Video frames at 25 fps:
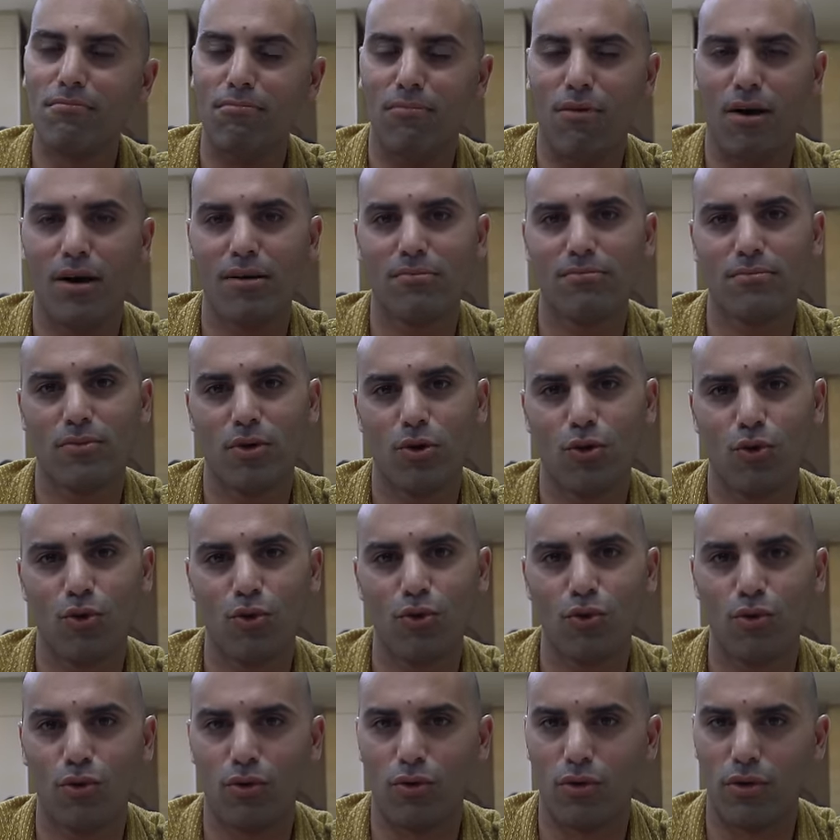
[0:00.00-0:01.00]
Oh,
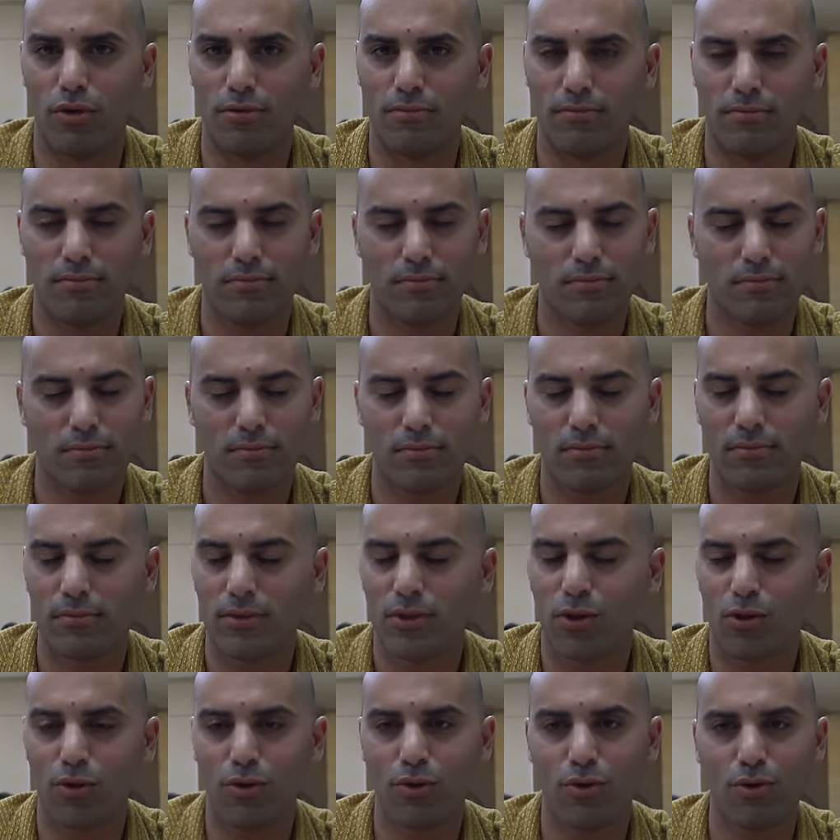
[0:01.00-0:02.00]
oh,
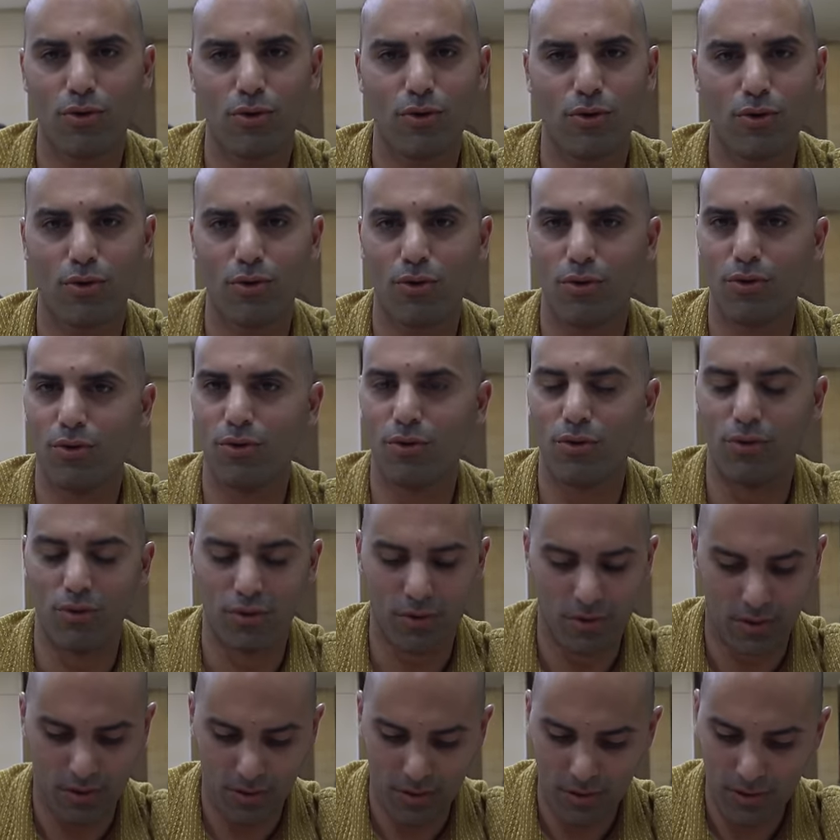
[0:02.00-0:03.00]
oh.
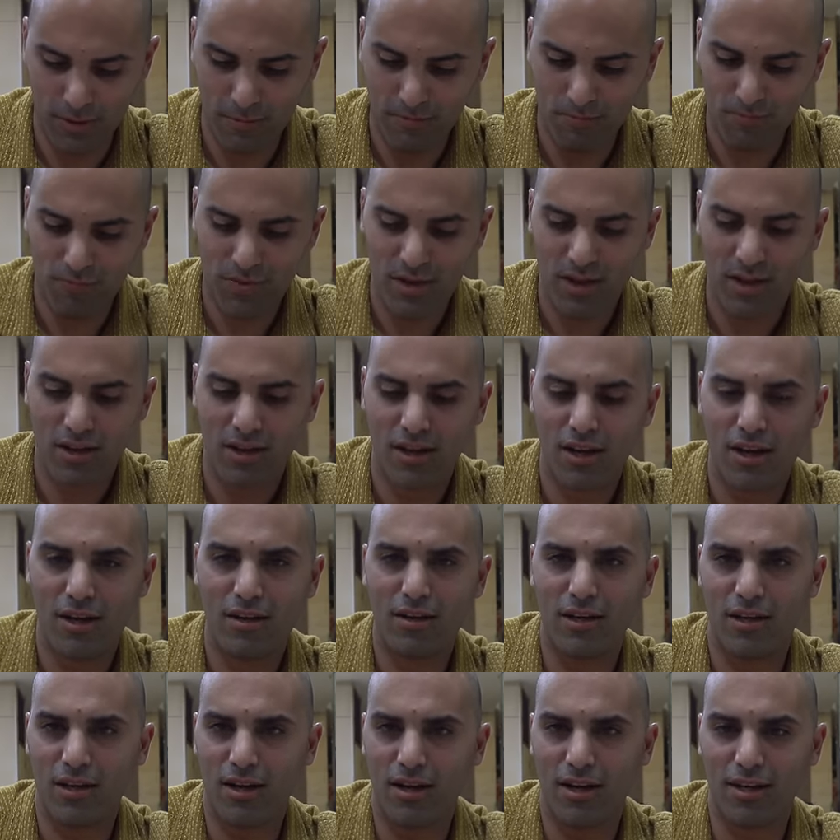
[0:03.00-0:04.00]

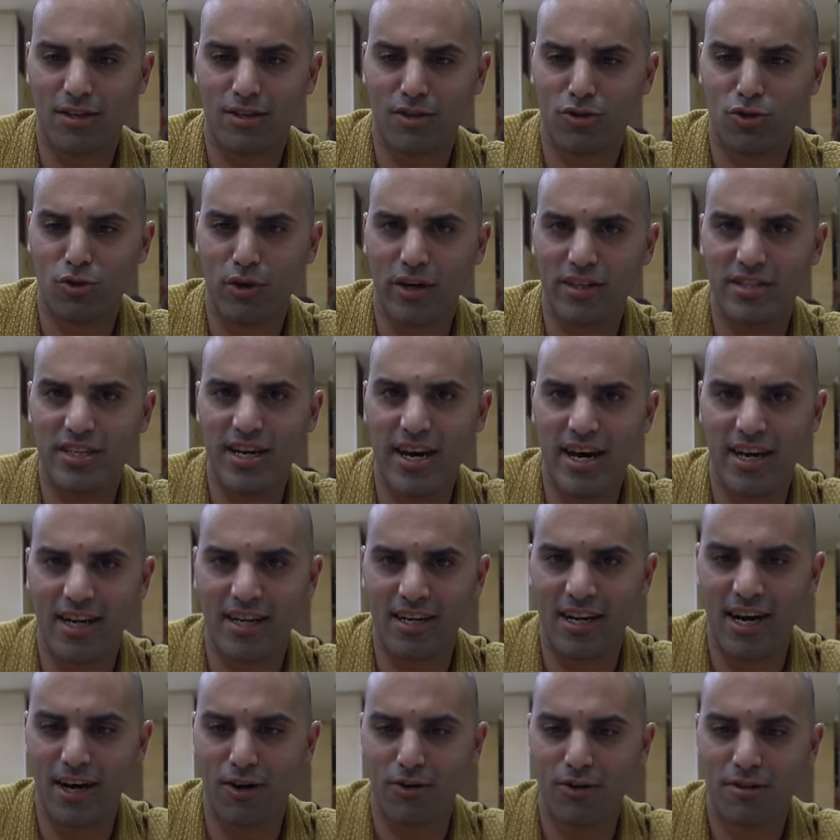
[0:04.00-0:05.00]
I'll try the egg
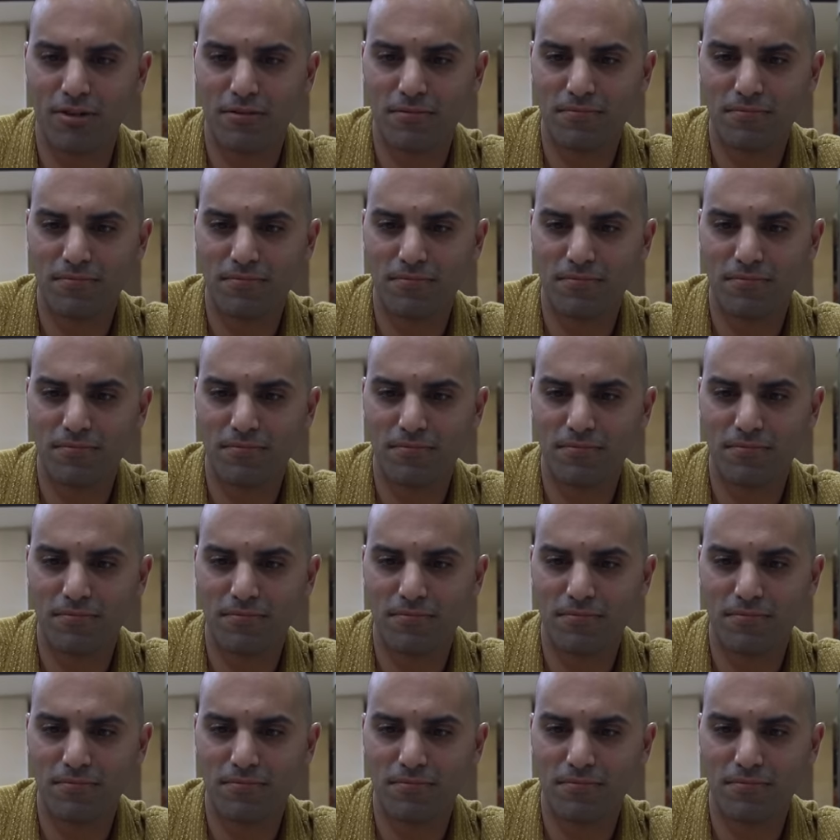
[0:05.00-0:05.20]
now.